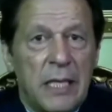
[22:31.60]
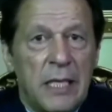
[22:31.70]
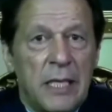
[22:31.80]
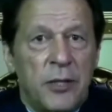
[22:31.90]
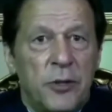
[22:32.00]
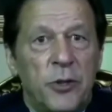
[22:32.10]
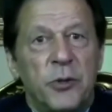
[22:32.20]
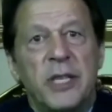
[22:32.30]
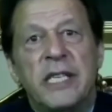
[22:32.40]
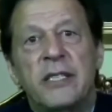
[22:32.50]
Through the
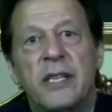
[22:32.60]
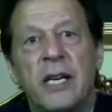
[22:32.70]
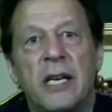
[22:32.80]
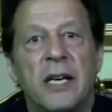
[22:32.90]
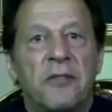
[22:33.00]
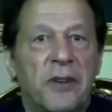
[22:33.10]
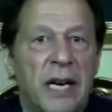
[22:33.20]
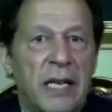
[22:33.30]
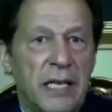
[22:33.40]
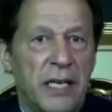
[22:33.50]

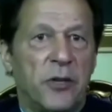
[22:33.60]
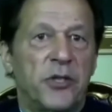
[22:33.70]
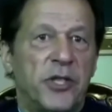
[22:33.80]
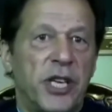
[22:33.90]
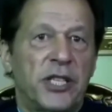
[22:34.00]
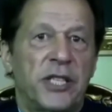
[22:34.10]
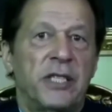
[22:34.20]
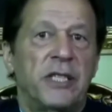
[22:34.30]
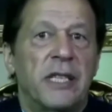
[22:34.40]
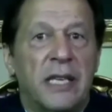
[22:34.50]
intra-Afghan negotiations
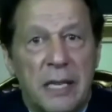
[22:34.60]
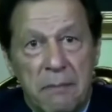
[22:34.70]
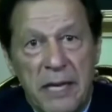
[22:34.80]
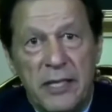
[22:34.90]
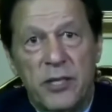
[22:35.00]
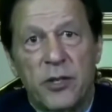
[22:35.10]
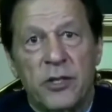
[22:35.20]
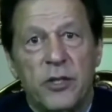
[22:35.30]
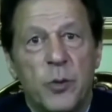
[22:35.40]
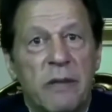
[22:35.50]
that commenced on
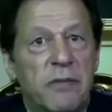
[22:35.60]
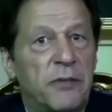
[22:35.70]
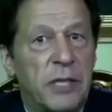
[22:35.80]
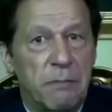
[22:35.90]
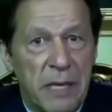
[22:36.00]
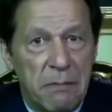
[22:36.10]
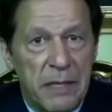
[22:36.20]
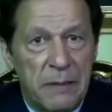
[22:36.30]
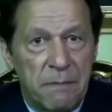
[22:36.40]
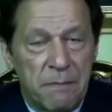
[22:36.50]
12th of September,
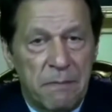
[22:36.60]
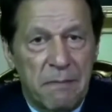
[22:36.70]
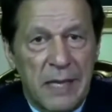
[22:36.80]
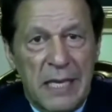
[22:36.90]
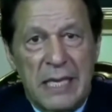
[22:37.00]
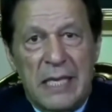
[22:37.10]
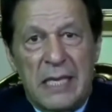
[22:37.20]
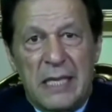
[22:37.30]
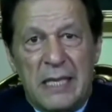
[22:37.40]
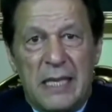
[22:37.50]

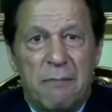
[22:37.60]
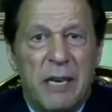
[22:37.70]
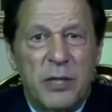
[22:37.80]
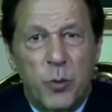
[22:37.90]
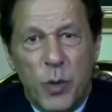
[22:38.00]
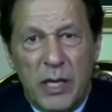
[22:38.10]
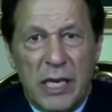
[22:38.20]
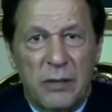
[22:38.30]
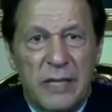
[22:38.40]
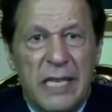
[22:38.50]
they must work
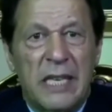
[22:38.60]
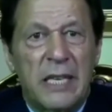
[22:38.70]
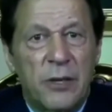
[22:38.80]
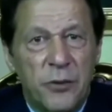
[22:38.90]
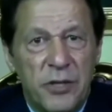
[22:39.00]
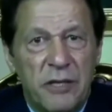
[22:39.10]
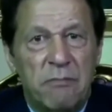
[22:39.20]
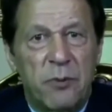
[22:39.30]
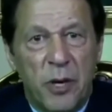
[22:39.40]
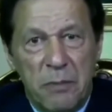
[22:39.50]
out an inclusive,
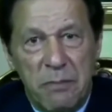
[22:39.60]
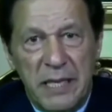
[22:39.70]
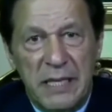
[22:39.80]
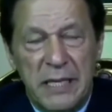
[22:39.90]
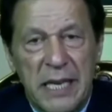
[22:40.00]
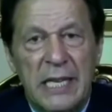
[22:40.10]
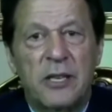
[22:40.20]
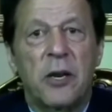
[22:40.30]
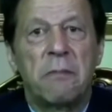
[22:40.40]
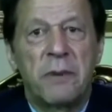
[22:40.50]
broad-based, and
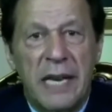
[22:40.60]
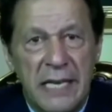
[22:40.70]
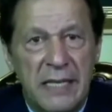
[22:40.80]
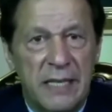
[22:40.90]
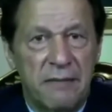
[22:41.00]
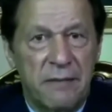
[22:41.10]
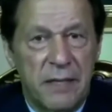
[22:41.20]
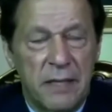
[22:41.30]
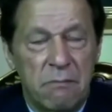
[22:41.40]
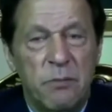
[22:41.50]
comprehensive
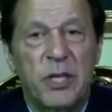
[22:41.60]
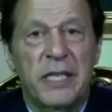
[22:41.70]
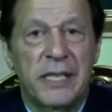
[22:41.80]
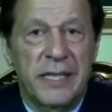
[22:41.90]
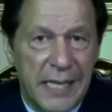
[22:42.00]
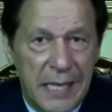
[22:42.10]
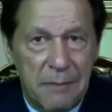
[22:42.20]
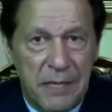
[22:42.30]
political settlement.